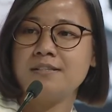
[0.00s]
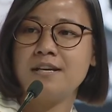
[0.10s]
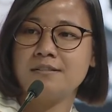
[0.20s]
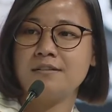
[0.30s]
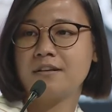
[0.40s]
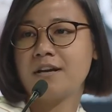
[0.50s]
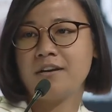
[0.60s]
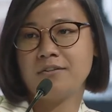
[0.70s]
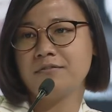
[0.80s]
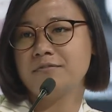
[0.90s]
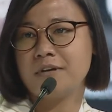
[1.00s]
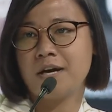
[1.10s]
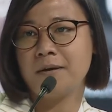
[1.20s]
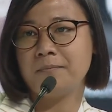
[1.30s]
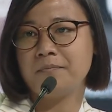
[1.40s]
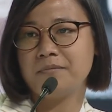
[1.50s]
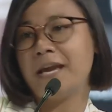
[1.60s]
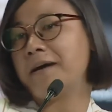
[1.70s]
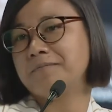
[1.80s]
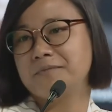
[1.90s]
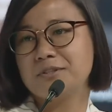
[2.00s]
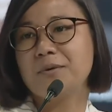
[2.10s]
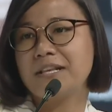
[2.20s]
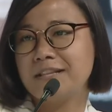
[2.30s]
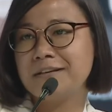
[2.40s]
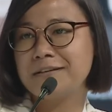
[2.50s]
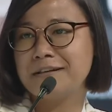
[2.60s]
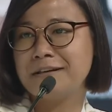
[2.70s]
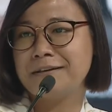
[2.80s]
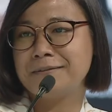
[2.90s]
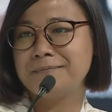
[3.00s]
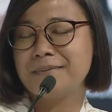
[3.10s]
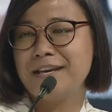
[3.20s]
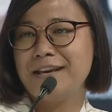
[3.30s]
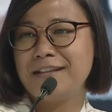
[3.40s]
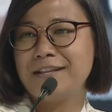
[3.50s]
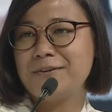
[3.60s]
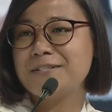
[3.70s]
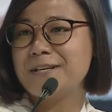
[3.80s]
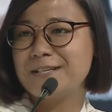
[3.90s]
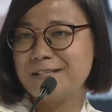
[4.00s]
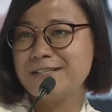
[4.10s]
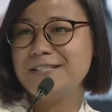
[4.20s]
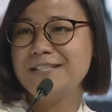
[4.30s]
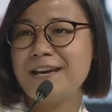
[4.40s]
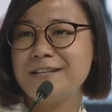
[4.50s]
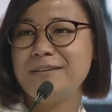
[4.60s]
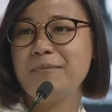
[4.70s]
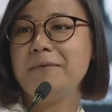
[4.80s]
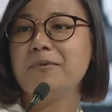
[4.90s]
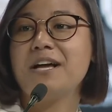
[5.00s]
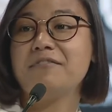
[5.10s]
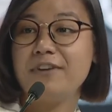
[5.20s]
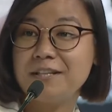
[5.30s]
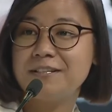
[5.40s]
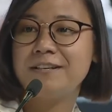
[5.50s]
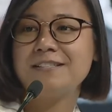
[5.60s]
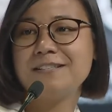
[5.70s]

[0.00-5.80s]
That's the kind of, So I think there is a necessity, and people have felt the